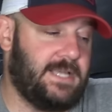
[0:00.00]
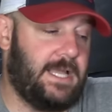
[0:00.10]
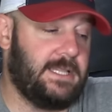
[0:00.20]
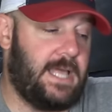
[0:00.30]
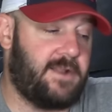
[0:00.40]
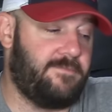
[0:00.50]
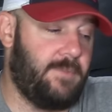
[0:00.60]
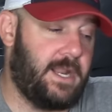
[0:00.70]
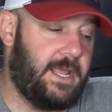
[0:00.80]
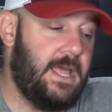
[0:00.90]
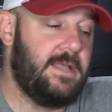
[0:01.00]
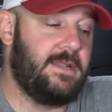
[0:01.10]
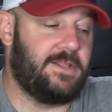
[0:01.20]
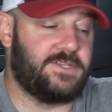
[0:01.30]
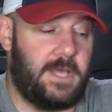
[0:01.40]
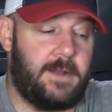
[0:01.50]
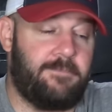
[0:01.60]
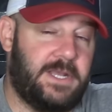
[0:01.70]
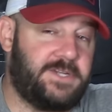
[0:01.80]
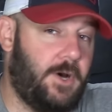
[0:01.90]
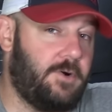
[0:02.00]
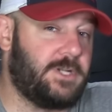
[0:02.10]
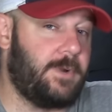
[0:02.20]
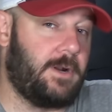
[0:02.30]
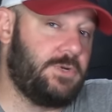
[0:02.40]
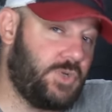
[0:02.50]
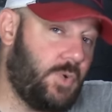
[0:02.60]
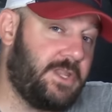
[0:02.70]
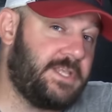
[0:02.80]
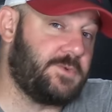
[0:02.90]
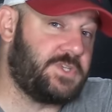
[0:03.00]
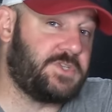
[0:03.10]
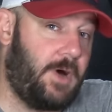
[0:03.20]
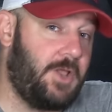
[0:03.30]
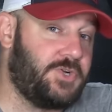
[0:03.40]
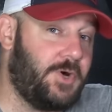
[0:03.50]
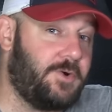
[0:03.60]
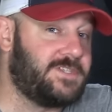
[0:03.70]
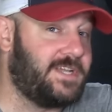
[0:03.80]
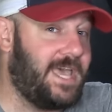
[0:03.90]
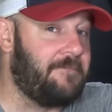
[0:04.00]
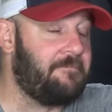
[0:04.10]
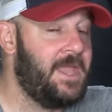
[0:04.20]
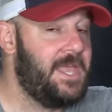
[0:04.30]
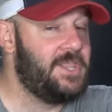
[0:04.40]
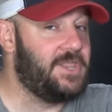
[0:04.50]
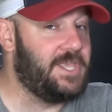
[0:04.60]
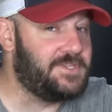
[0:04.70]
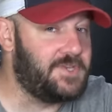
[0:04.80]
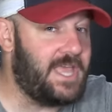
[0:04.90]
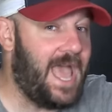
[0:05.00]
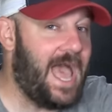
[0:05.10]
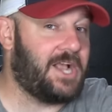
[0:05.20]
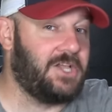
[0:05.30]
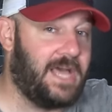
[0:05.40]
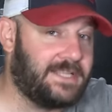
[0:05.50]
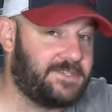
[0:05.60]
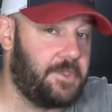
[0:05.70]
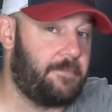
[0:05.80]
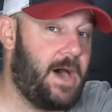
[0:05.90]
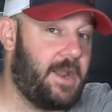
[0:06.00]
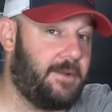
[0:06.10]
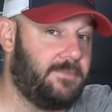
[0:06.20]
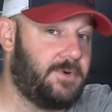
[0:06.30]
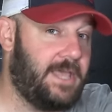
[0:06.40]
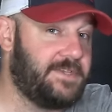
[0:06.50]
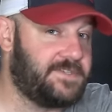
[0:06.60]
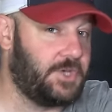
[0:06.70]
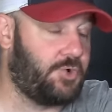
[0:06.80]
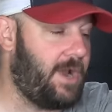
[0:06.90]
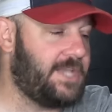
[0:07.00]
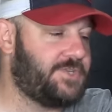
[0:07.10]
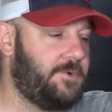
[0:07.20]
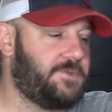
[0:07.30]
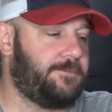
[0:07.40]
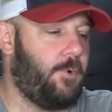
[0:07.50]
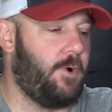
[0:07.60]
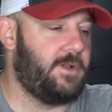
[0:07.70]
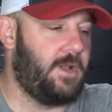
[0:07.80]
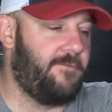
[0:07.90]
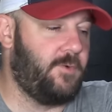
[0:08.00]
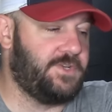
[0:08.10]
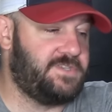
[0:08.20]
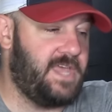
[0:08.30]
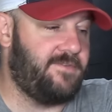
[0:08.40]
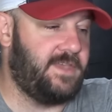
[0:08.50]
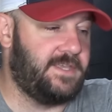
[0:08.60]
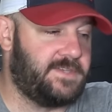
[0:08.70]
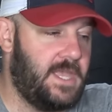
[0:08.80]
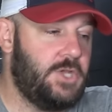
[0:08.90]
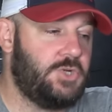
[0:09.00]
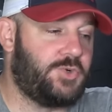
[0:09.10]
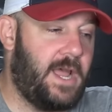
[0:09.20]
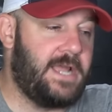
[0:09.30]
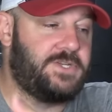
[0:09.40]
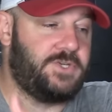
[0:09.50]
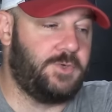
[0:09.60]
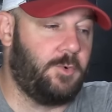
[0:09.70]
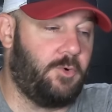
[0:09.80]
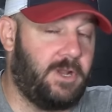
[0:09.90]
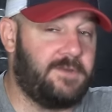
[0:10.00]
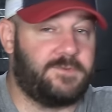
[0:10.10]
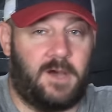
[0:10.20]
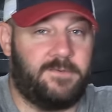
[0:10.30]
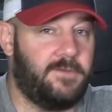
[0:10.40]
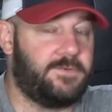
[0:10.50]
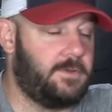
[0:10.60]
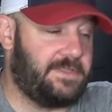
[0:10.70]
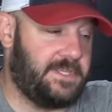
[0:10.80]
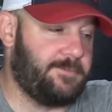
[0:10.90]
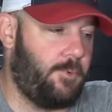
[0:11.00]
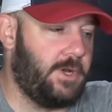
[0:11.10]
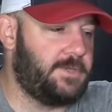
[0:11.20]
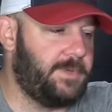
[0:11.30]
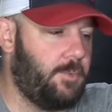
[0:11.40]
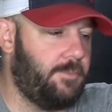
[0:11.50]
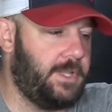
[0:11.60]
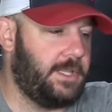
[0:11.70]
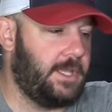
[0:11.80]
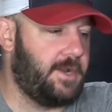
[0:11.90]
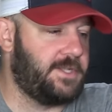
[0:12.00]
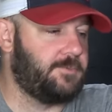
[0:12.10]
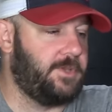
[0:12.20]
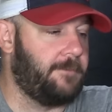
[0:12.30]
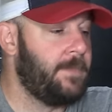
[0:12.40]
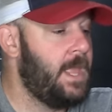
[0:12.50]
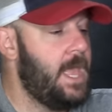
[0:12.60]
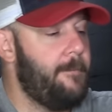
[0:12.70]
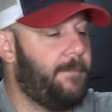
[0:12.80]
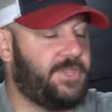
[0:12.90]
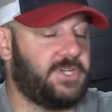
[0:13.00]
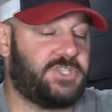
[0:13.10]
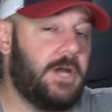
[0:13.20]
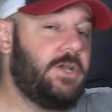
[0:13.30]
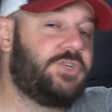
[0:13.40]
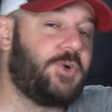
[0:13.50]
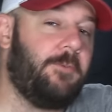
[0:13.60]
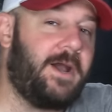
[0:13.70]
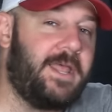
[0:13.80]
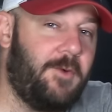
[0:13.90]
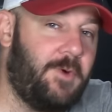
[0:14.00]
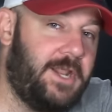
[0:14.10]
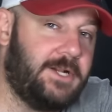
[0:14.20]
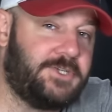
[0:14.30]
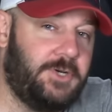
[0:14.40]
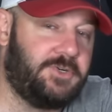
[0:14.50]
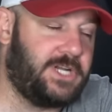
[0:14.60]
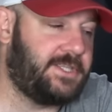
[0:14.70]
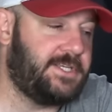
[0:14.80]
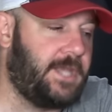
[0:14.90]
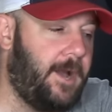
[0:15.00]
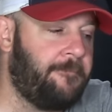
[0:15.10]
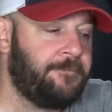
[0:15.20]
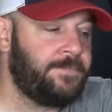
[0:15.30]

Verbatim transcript: a lot of money. Now, there's a lot of big donors, but a majority of this was smaller donors. Again, these are the acolytes on the bottom. Okay, this is the grassroots support of which Davey is trying to grift off of at this point, to be completely honest with you. But there's gun control money that went in here too. Check this out.